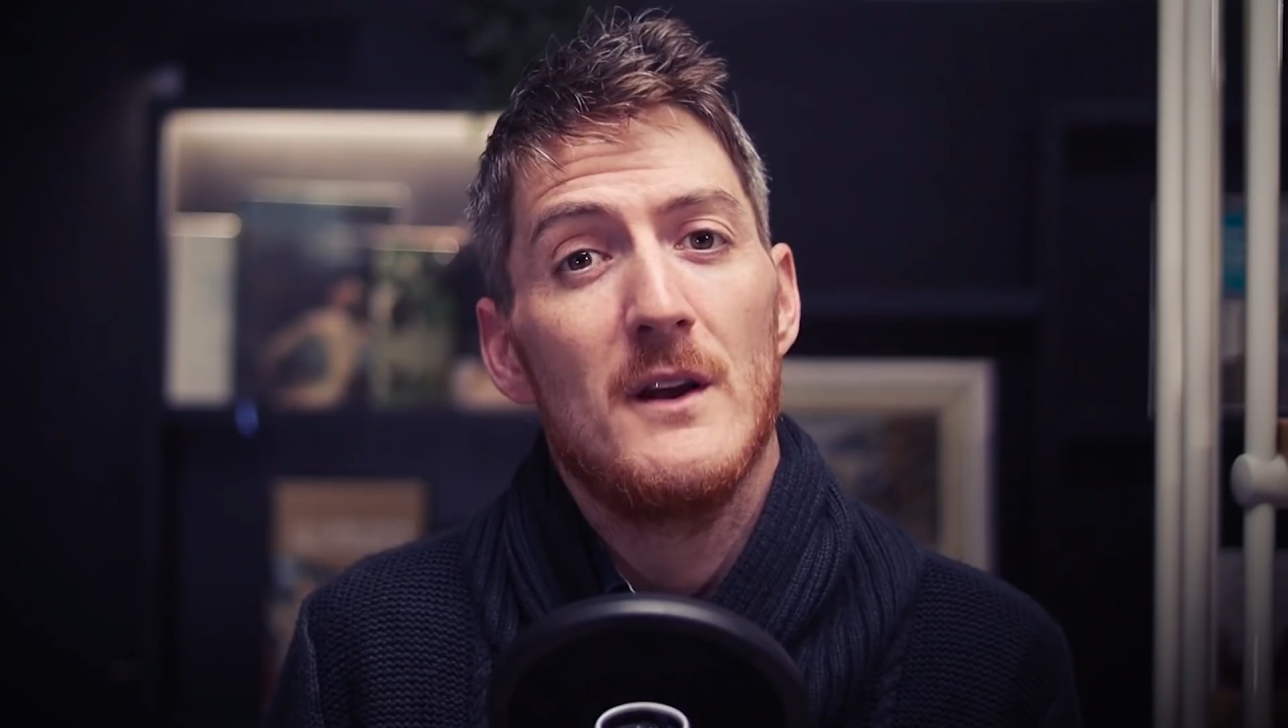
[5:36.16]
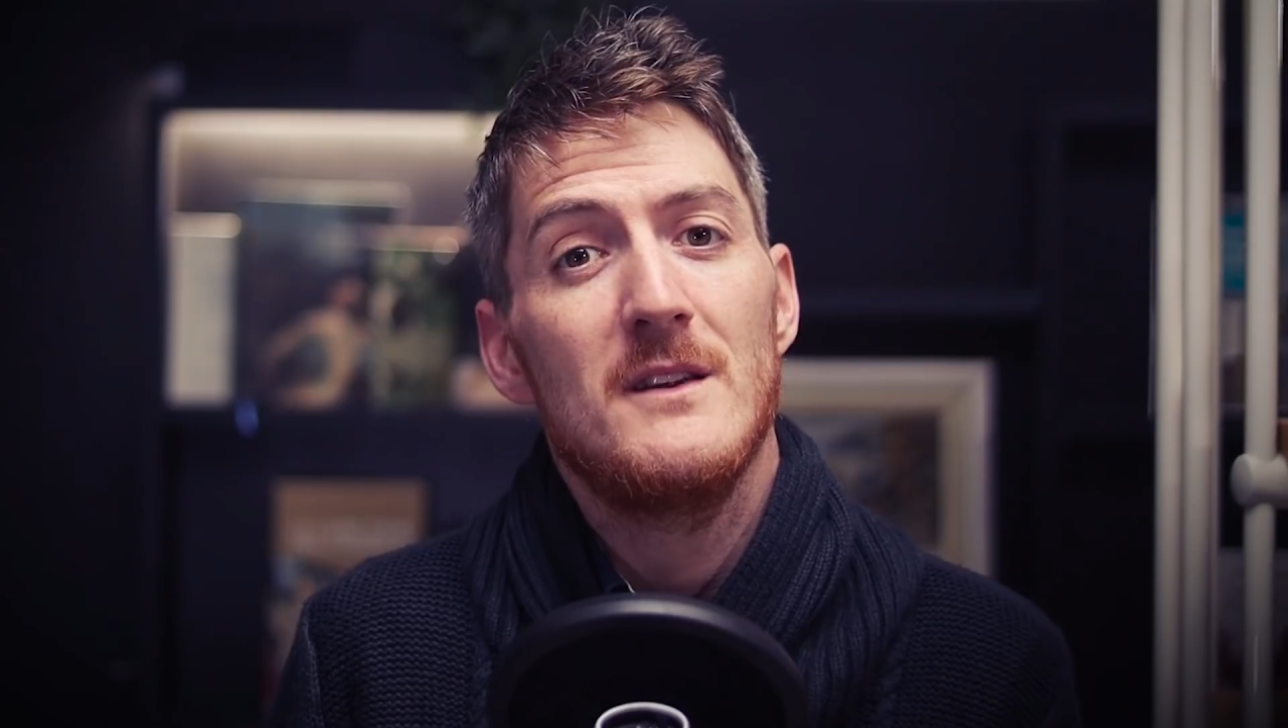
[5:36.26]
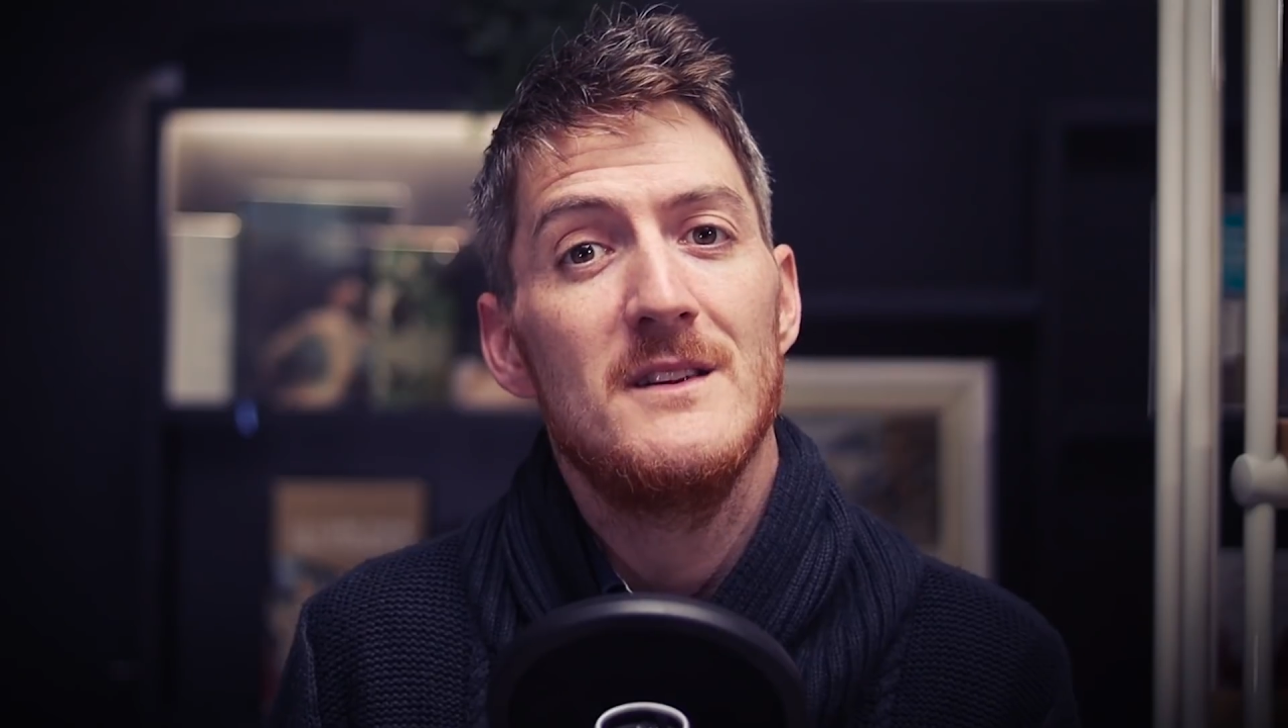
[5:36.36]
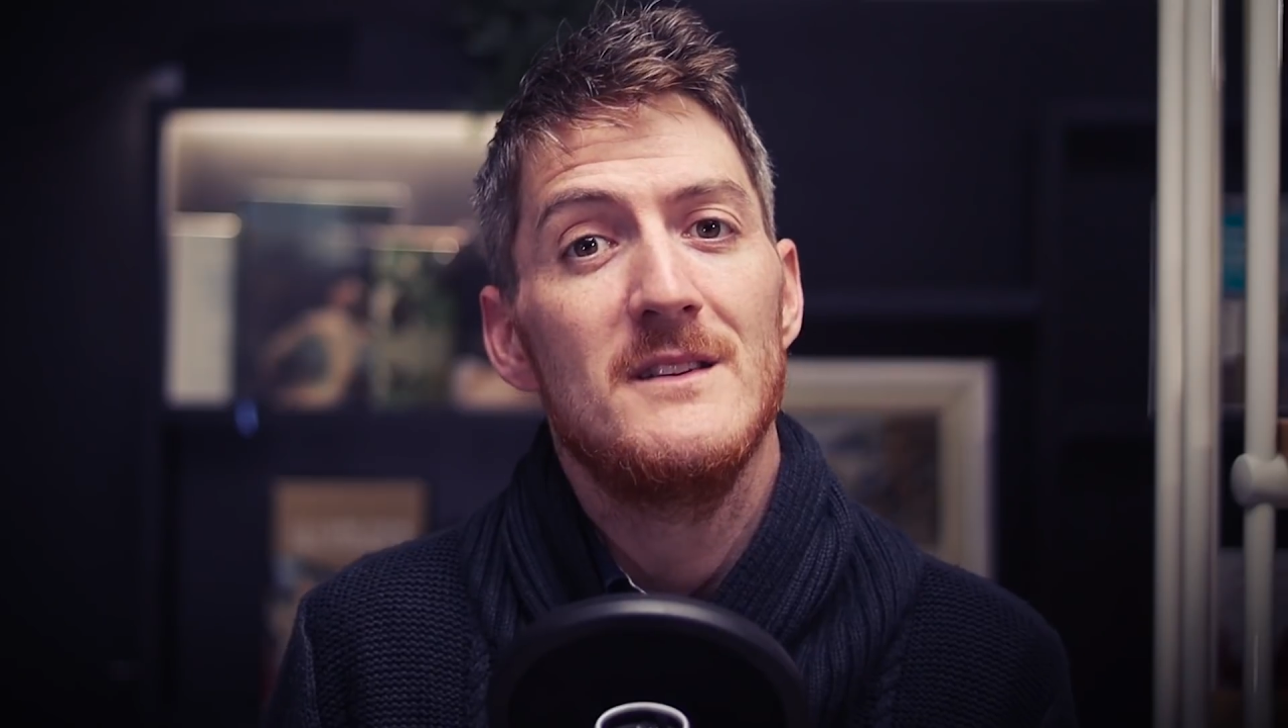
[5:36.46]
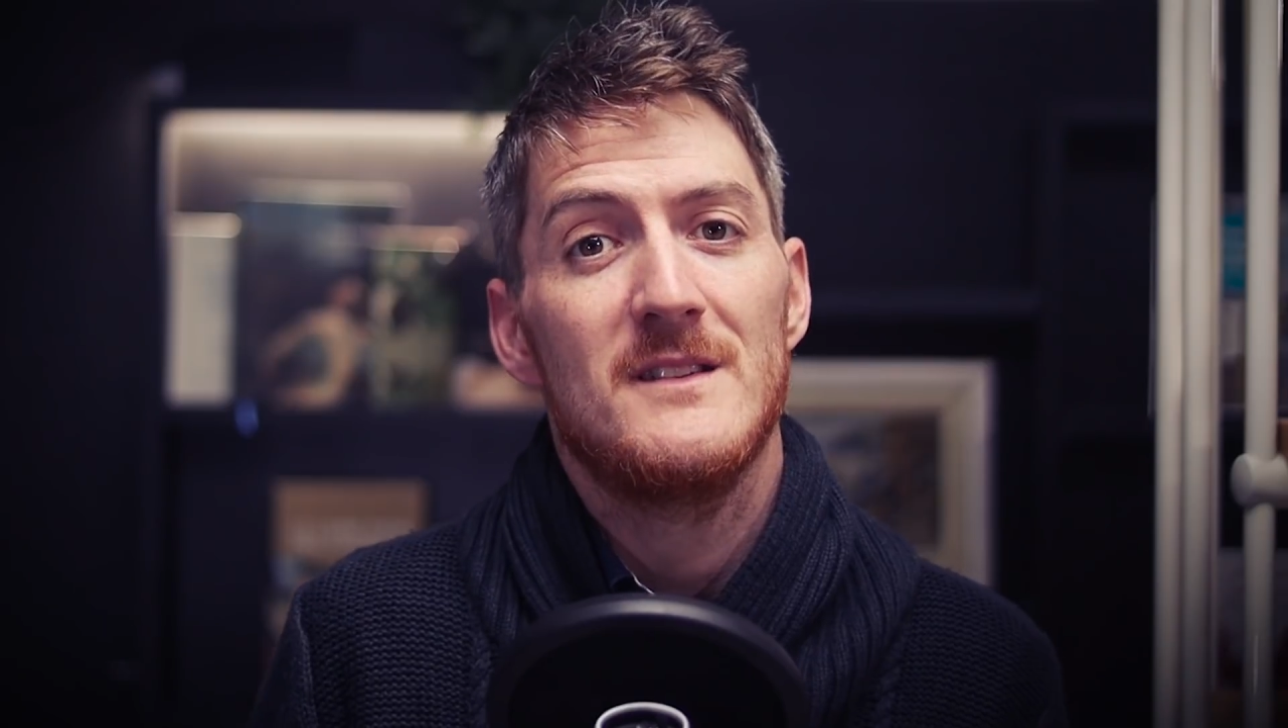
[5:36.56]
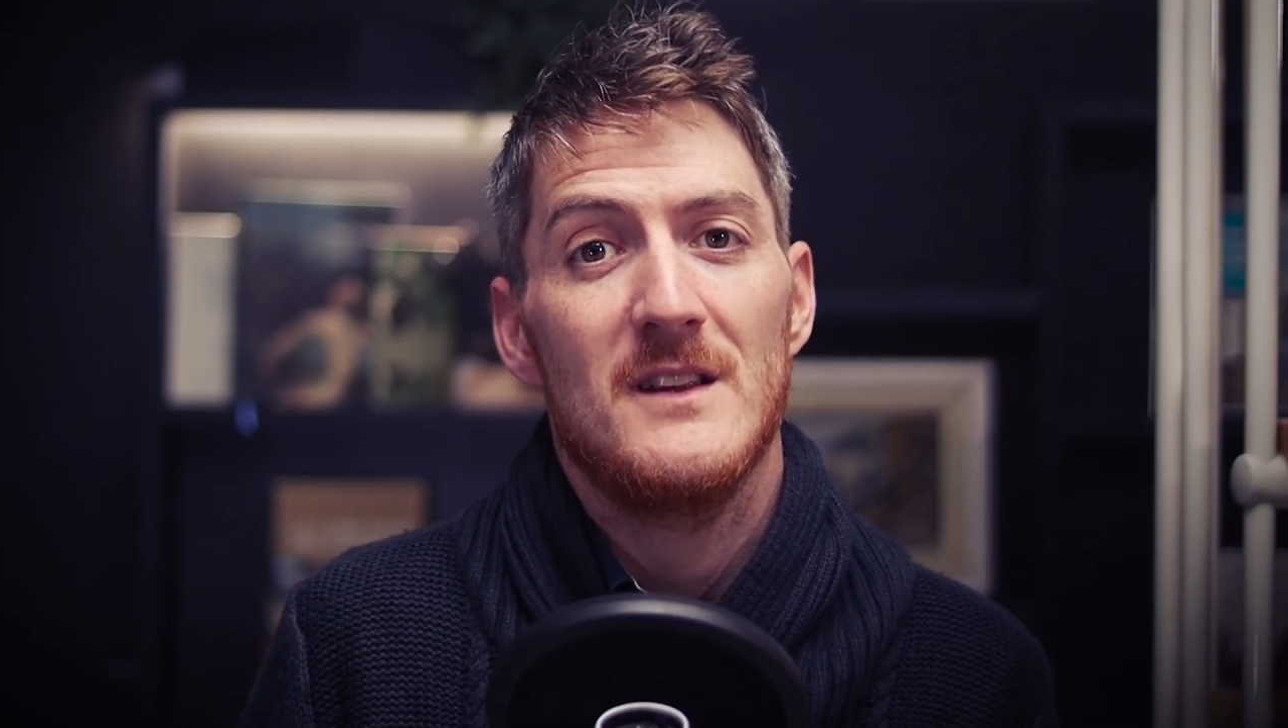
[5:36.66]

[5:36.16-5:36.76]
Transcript: the 19th